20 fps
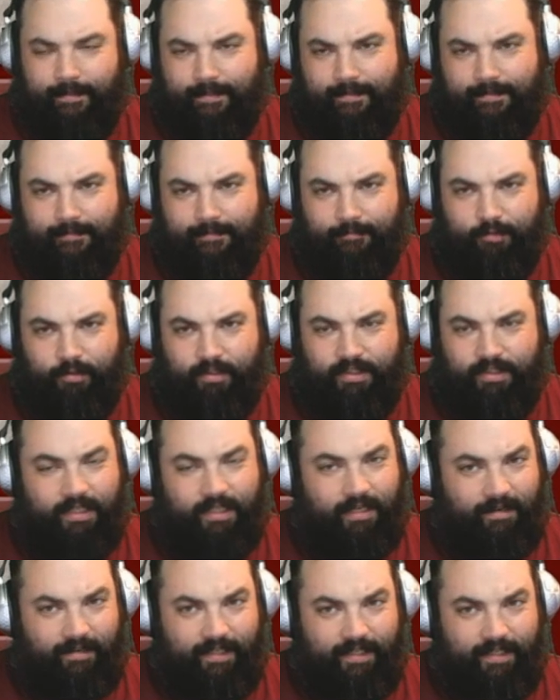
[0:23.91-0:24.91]
Some new
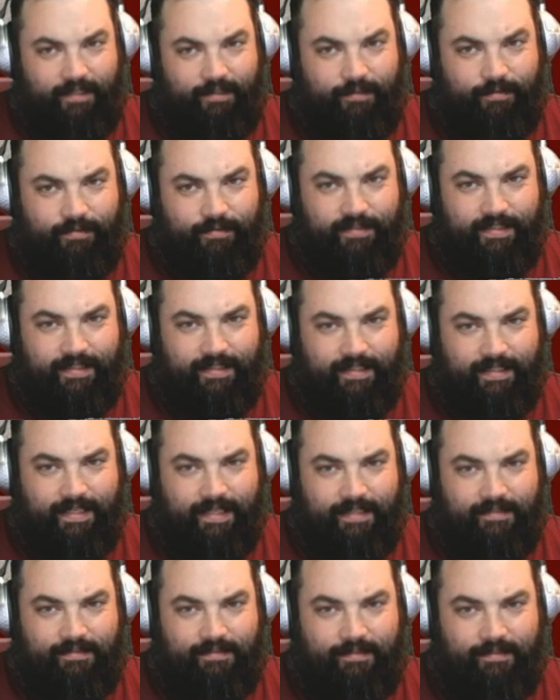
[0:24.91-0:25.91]
Atari news on the
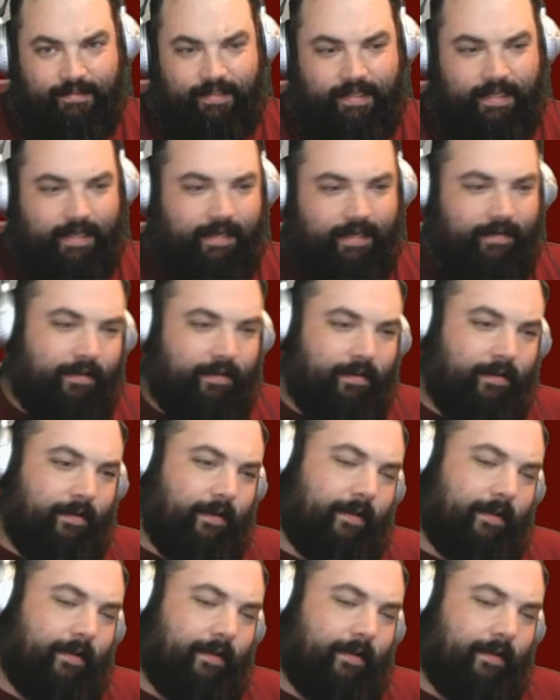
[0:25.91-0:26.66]
console, and